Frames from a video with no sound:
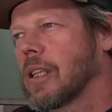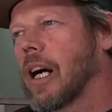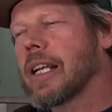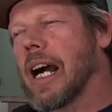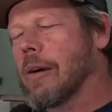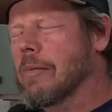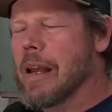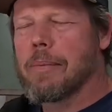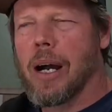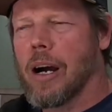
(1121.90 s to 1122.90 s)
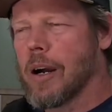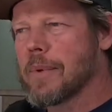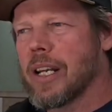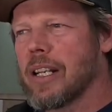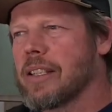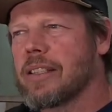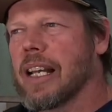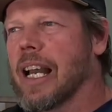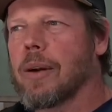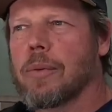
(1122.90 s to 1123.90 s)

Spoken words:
oh, I can't remember. I'm gonna say